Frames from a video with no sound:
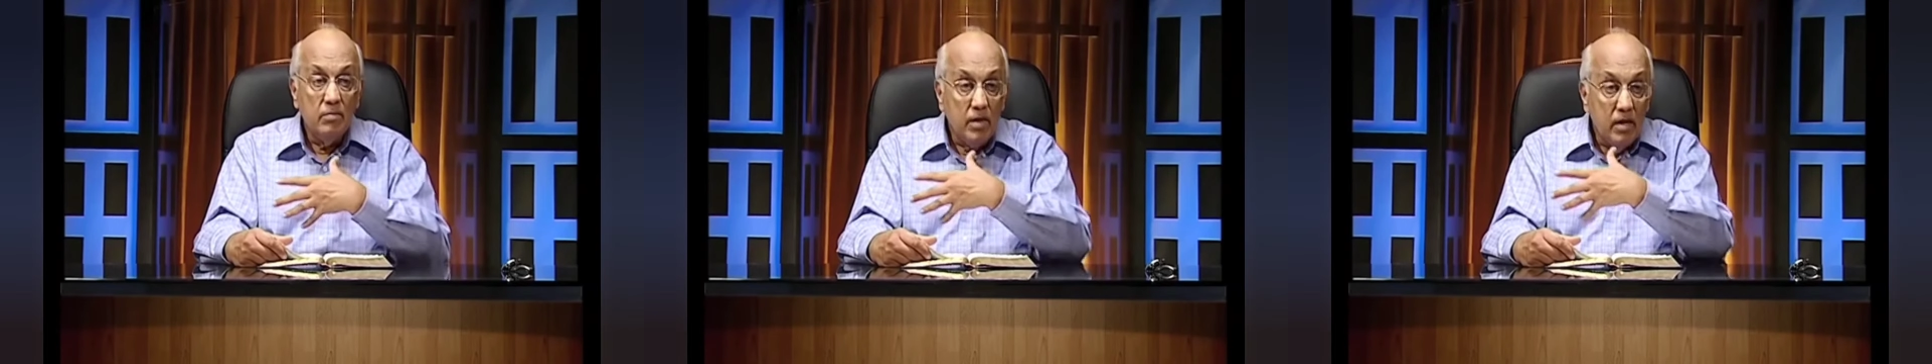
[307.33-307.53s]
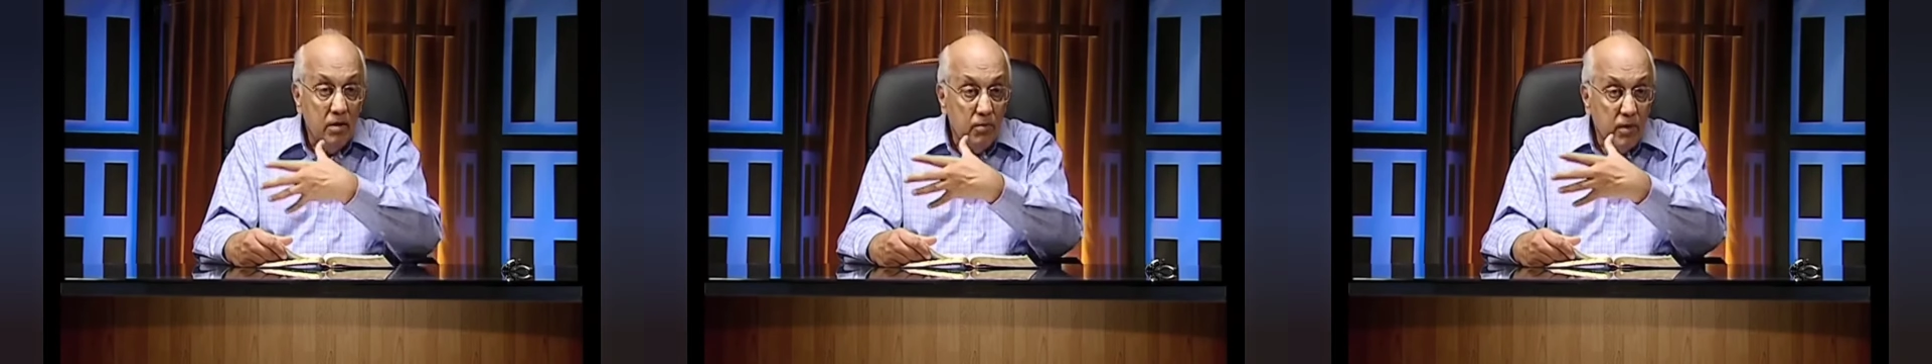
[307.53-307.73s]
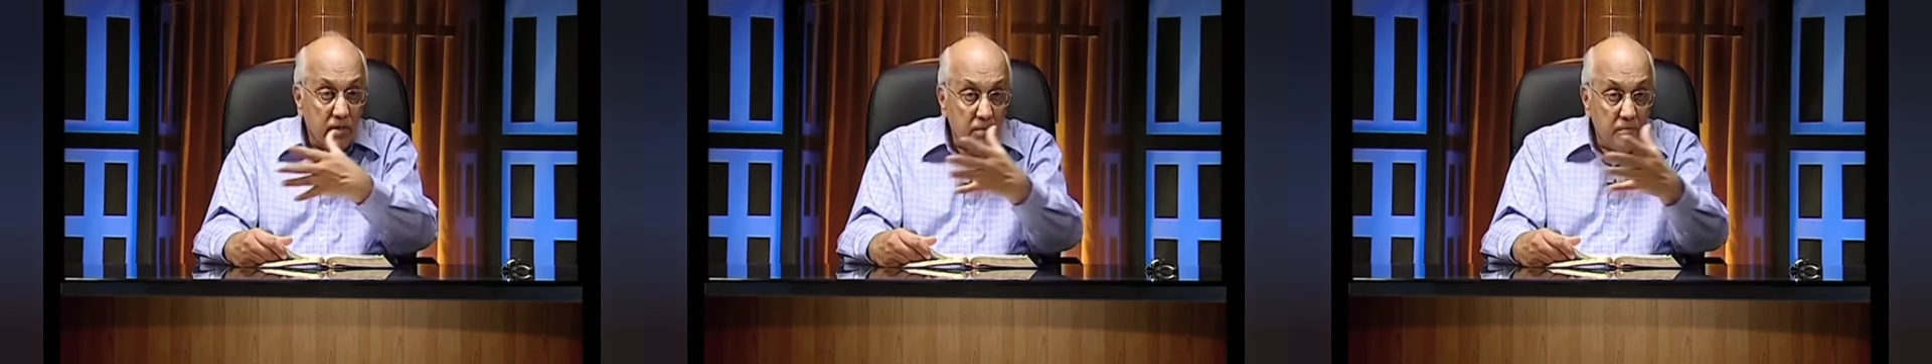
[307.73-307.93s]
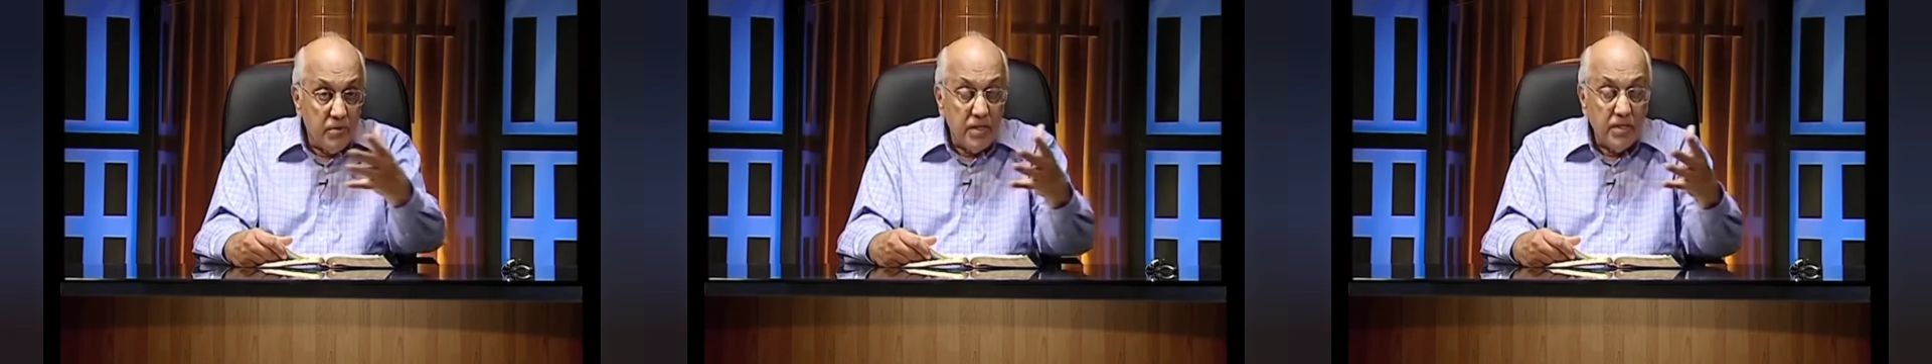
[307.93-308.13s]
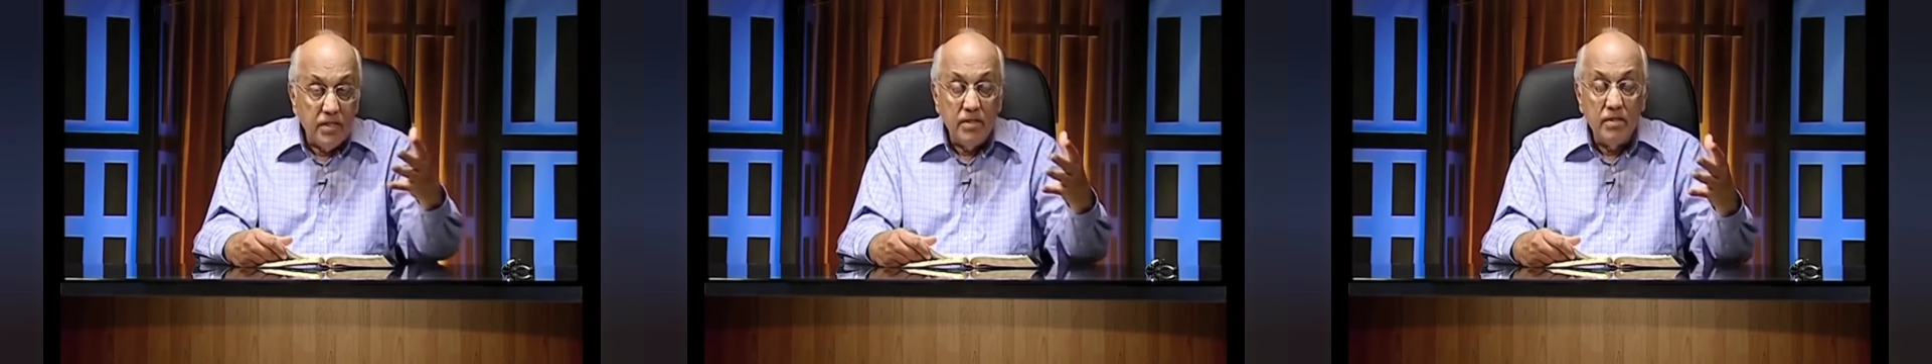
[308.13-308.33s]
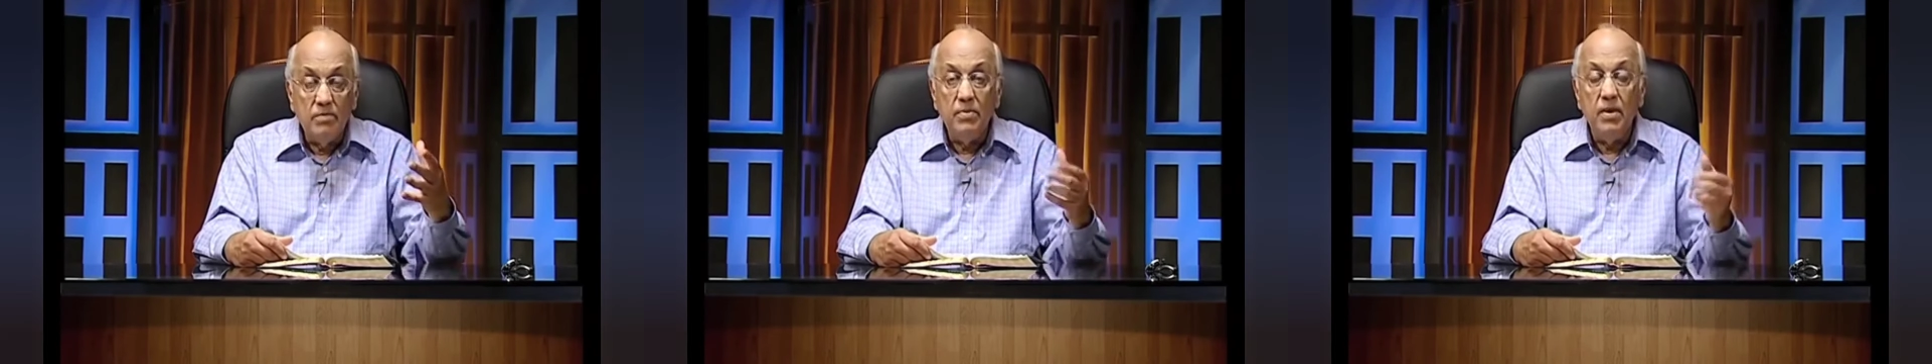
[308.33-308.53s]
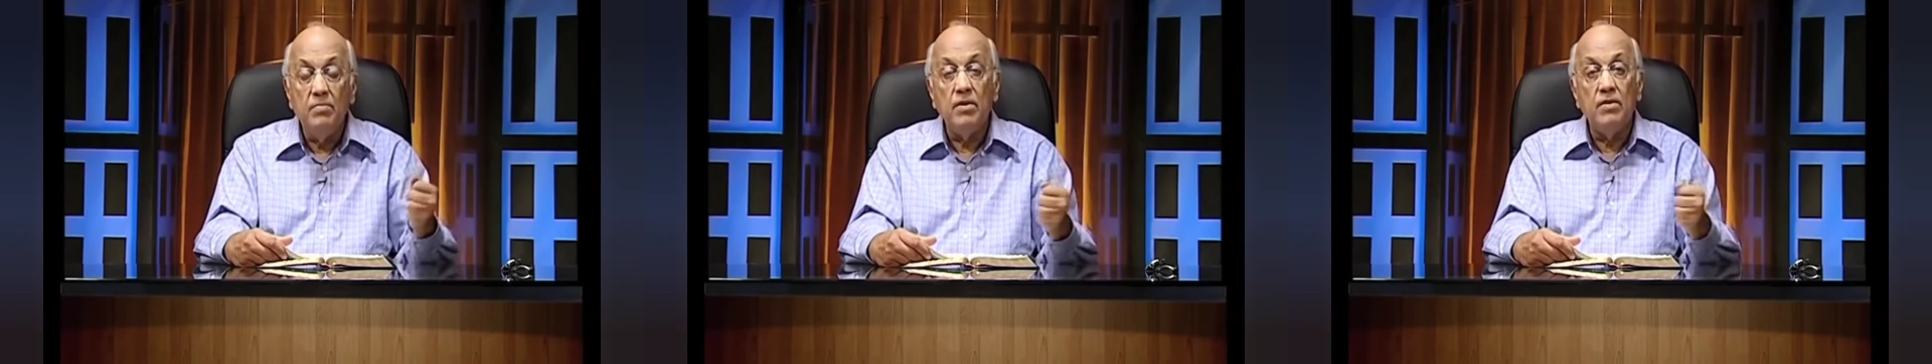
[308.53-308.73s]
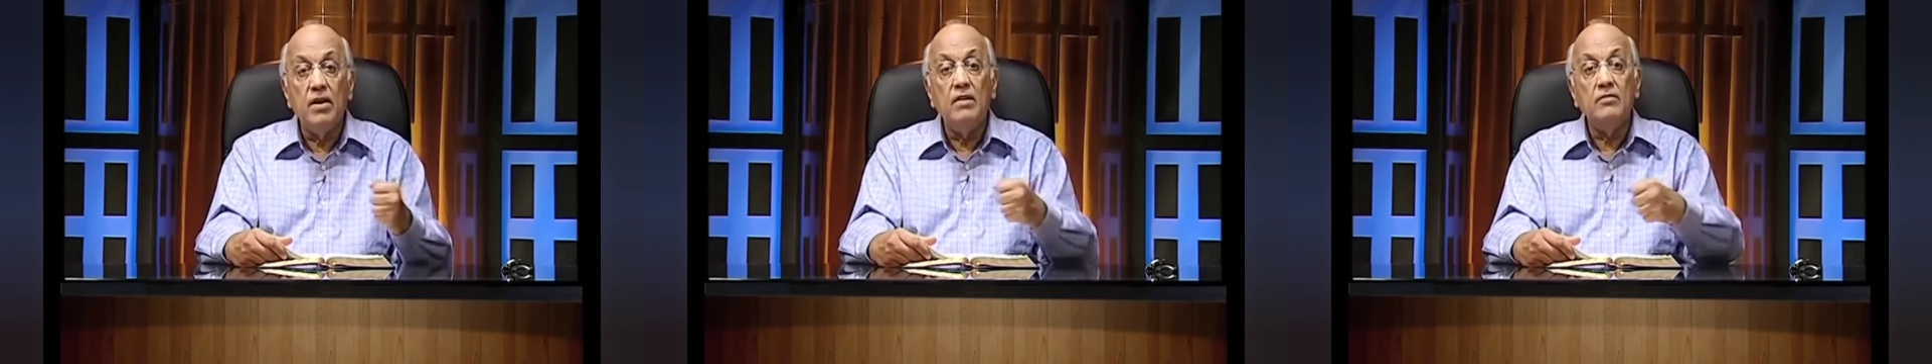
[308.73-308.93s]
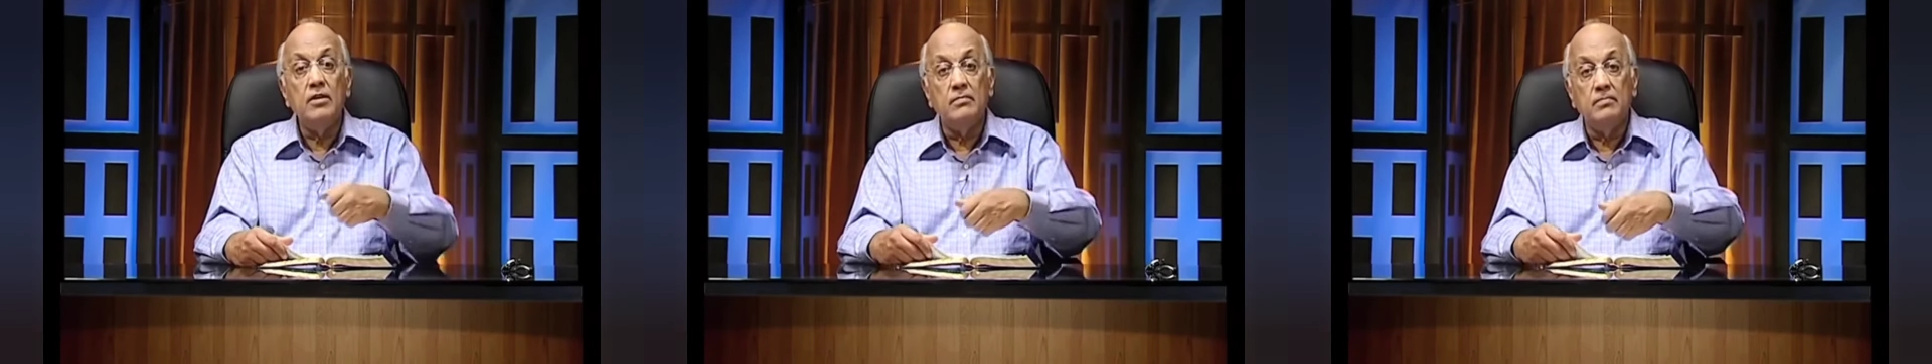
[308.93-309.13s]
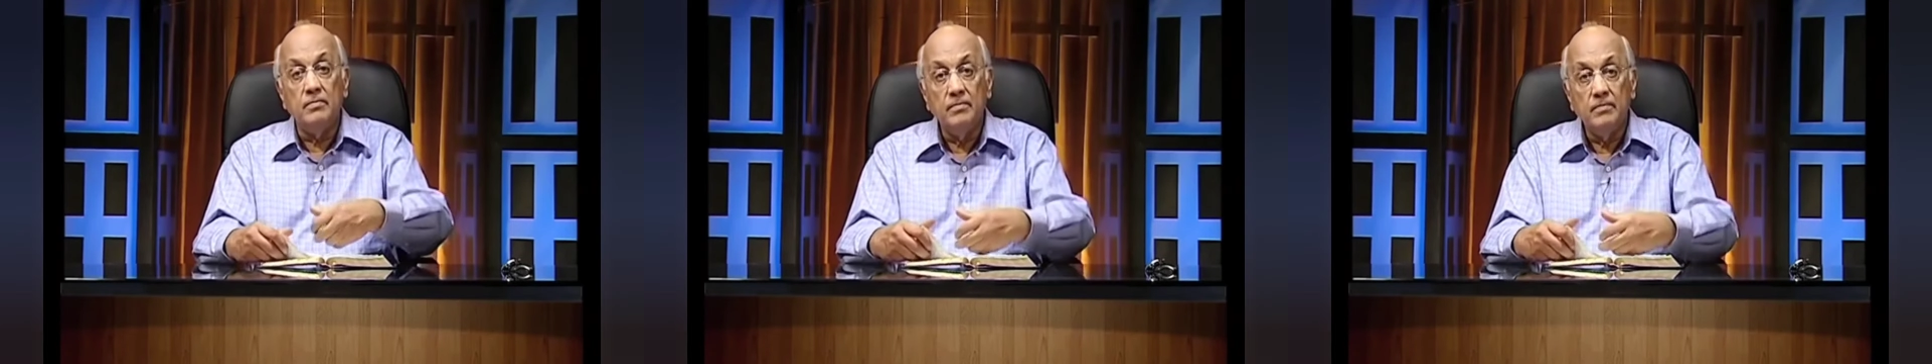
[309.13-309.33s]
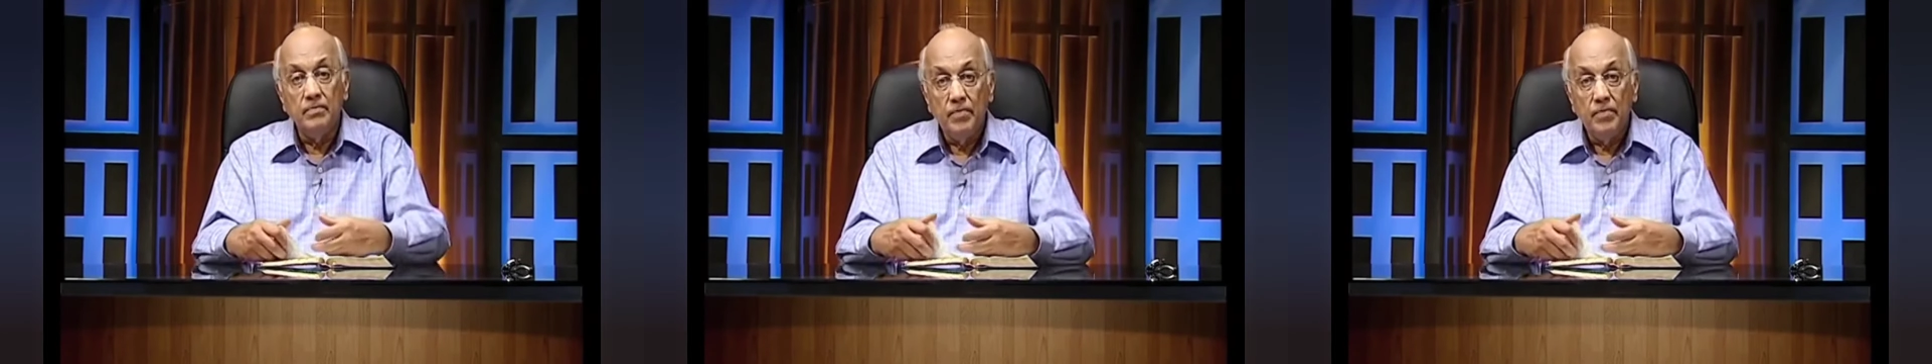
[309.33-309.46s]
but it wasn't present in the people around him.